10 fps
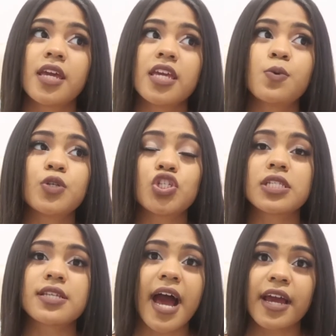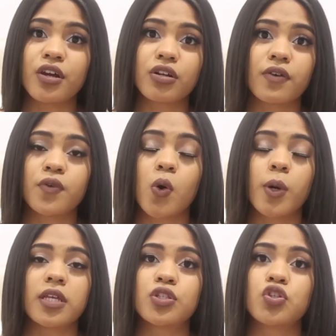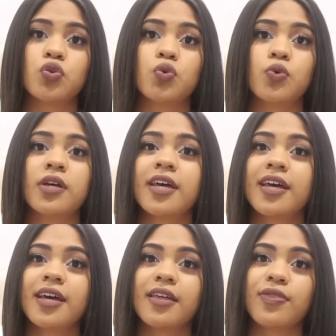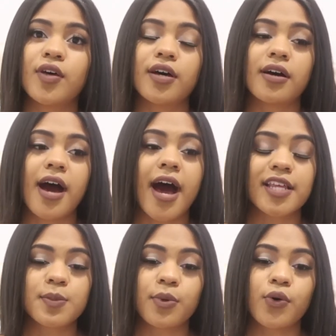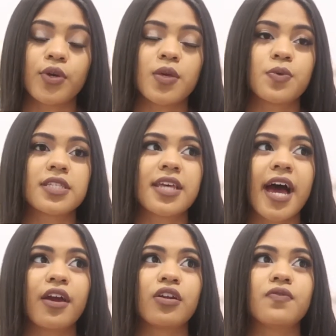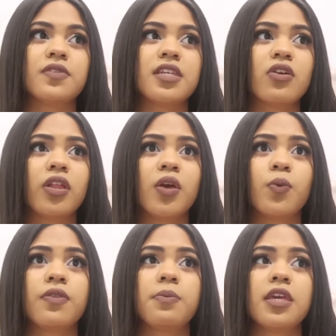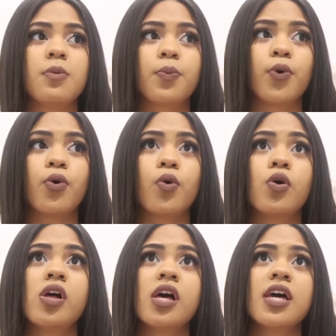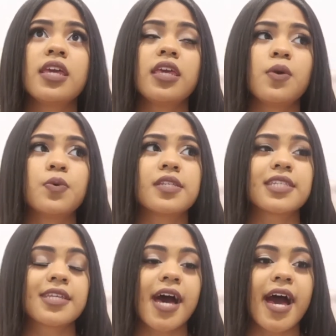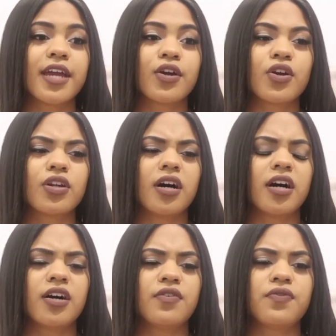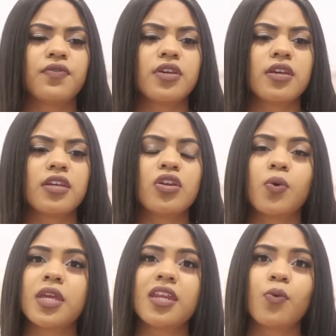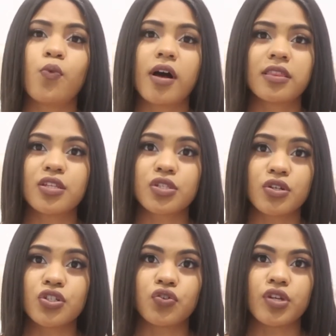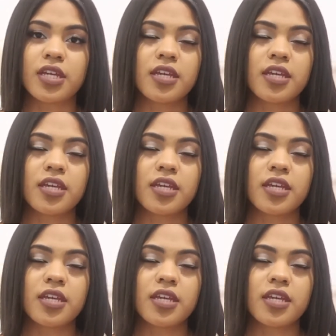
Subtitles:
He was just tired of going to the hospital. He was tired of dealing with people. He was tired of, you know, he didn't want the surgery.